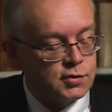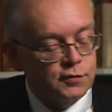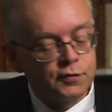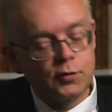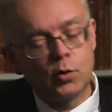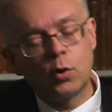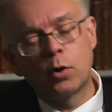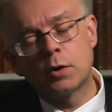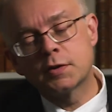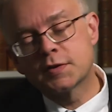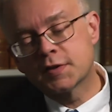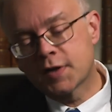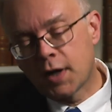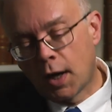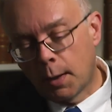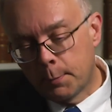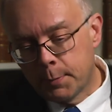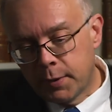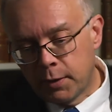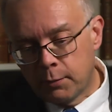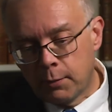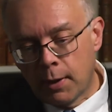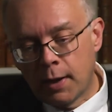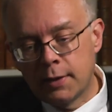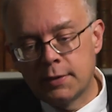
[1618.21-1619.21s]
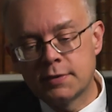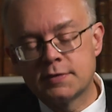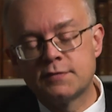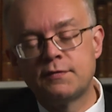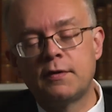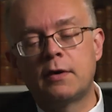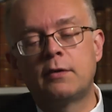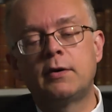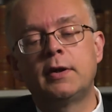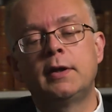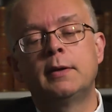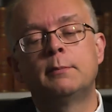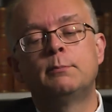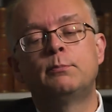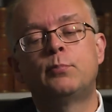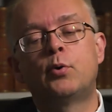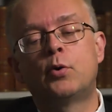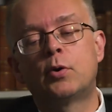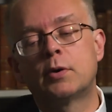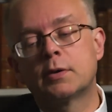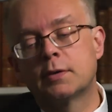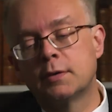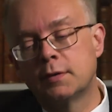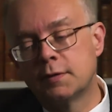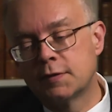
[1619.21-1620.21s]
Of course, copyright is very
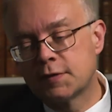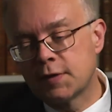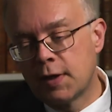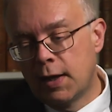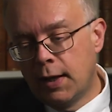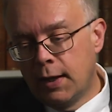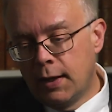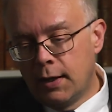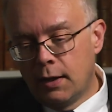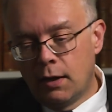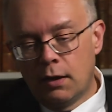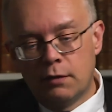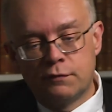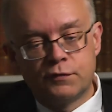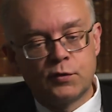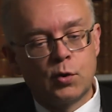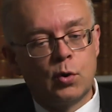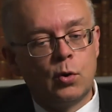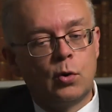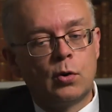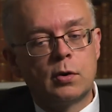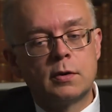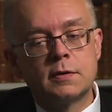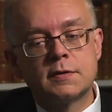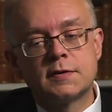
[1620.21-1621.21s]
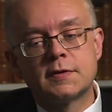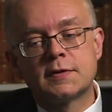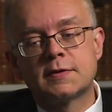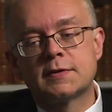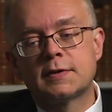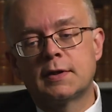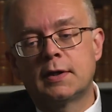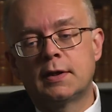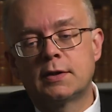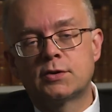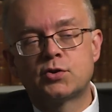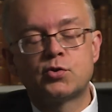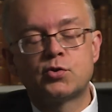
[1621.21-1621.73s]
important. Of course, uh,